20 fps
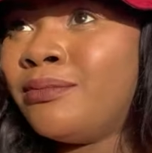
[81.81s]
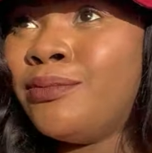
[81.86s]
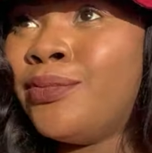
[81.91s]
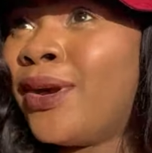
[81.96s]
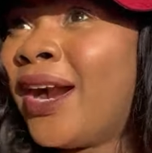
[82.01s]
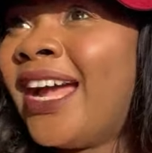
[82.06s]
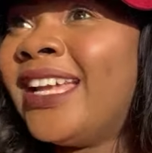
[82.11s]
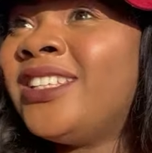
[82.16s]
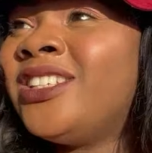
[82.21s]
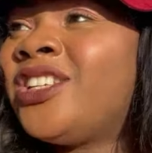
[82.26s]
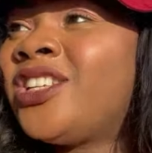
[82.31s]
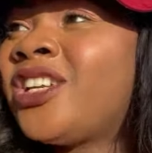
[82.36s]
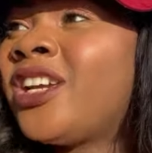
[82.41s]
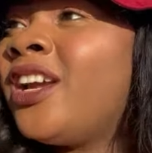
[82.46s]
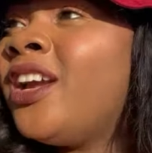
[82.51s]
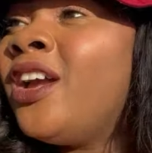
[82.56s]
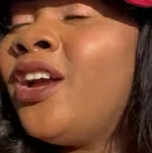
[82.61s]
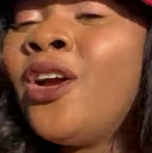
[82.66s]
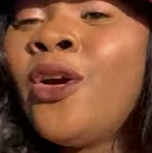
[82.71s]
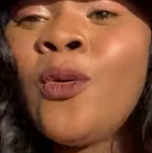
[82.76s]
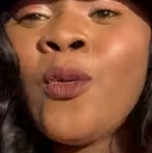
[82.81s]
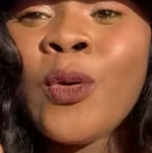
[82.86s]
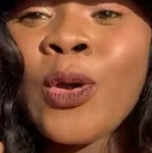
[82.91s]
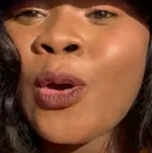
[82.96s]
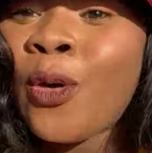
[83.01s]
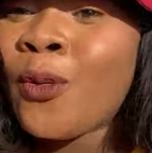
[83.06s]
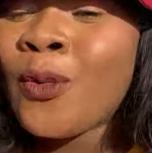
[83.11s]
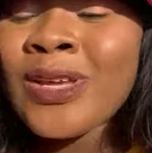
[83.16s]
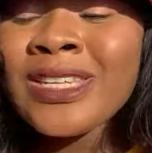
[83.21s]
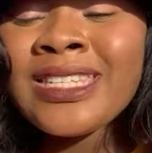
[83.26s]
branch we
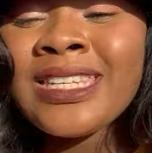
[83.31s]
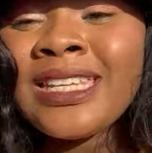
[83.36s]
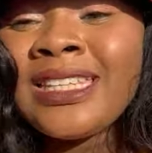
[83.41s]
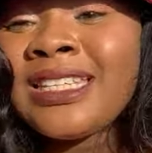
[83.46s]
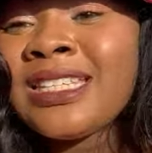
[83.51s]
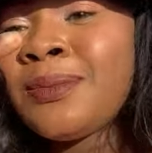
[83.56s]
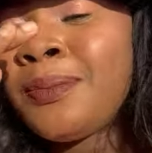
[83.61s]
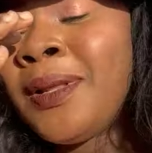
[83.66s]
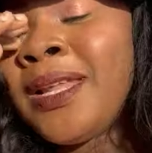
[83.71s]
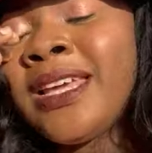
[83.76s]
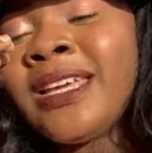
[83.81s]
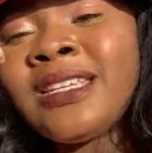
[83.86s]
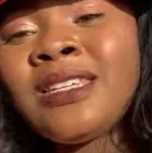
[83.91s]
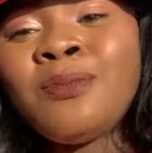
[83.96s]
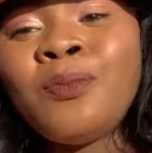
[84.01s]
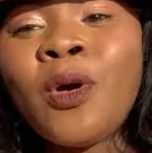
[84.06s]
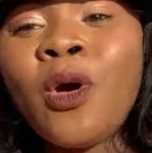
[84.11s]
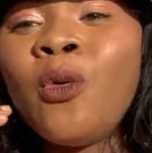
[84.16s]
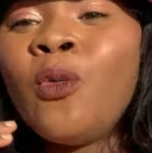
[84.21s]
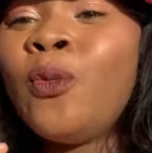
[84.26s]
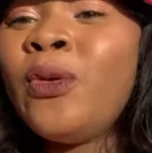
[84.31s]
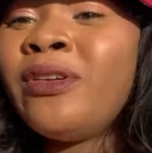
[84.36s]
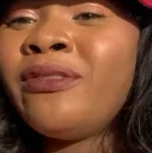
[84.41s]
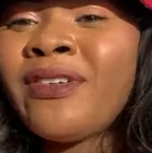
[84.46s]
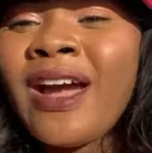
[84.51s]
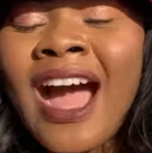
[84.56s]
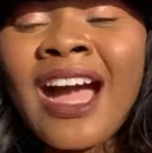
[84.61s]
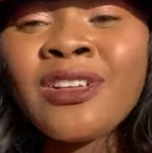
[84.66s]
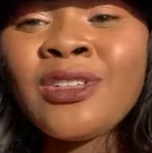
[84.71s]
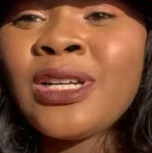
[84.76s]
always say this place but we've
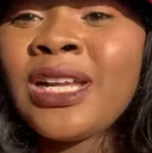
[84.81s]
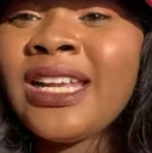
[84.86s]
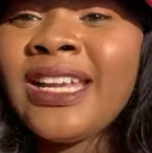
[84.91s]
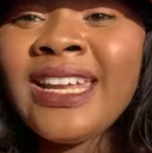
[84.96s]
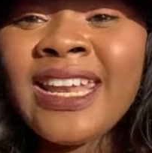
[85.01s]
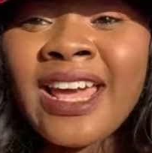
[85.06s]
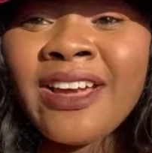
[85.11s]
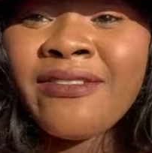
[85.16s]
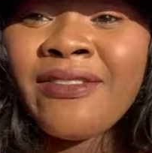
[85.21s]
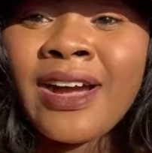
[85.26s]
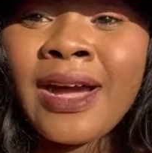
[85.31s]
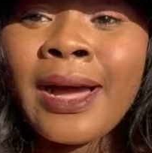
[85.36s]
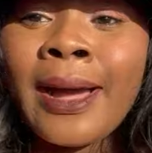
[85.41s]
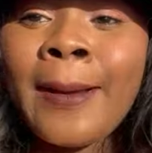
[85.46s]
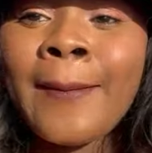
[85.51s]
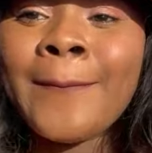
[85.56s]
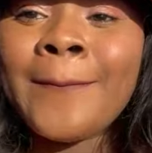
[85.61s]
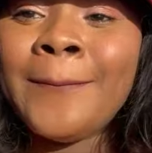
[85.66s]
actually never